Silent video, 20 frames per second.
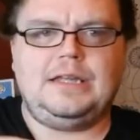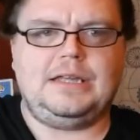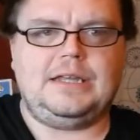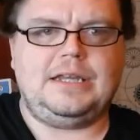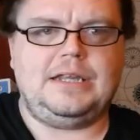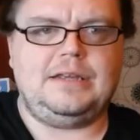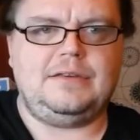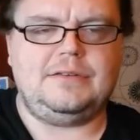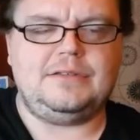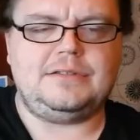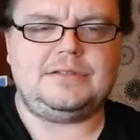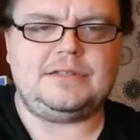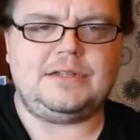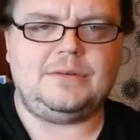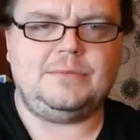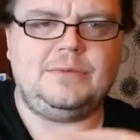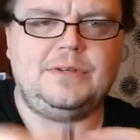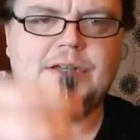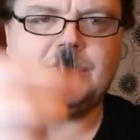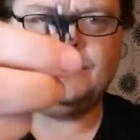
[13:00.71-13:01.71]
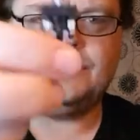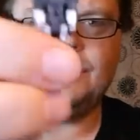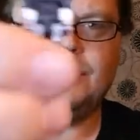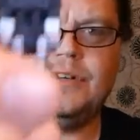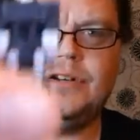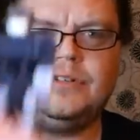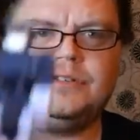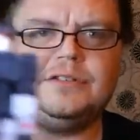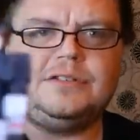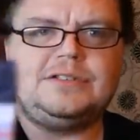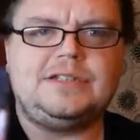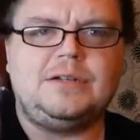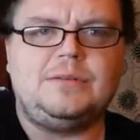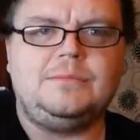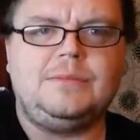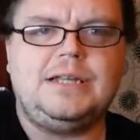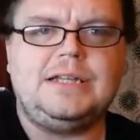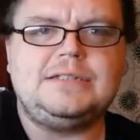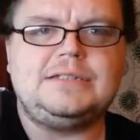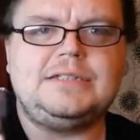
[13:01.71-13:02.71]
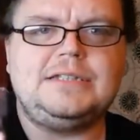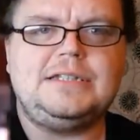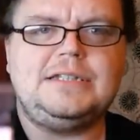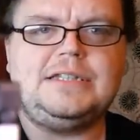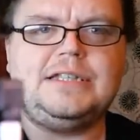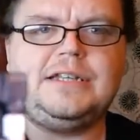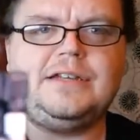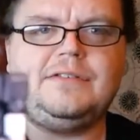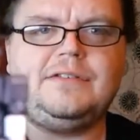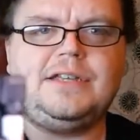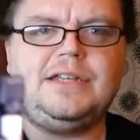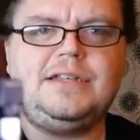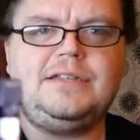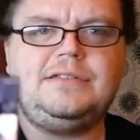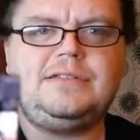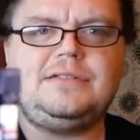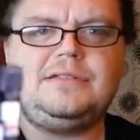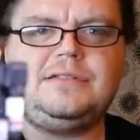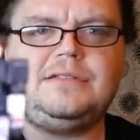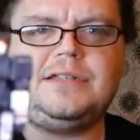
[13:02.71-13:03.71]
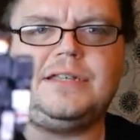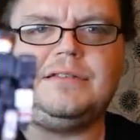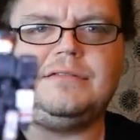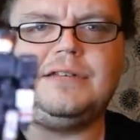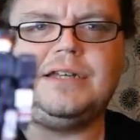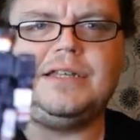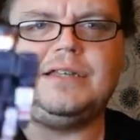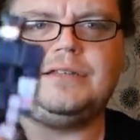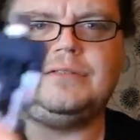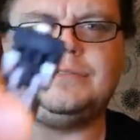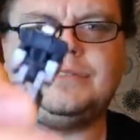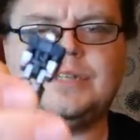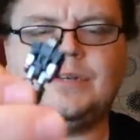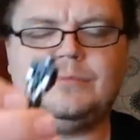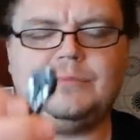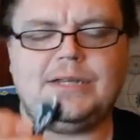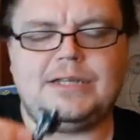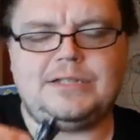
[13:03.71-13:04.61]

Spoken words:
And here is Soundwave, or Sound Blaster. There he is, looking rather Sound